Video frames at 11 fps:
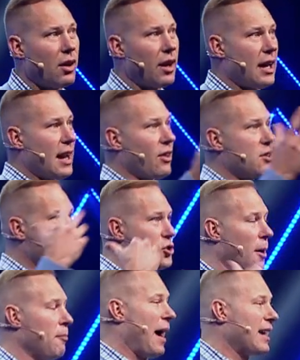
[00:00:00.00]
Okay, now let's
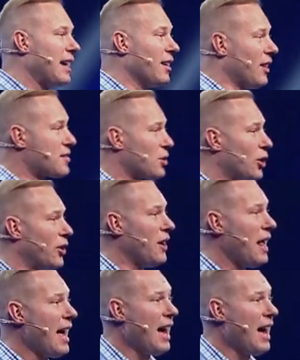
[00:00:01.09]
jump back in and let's learn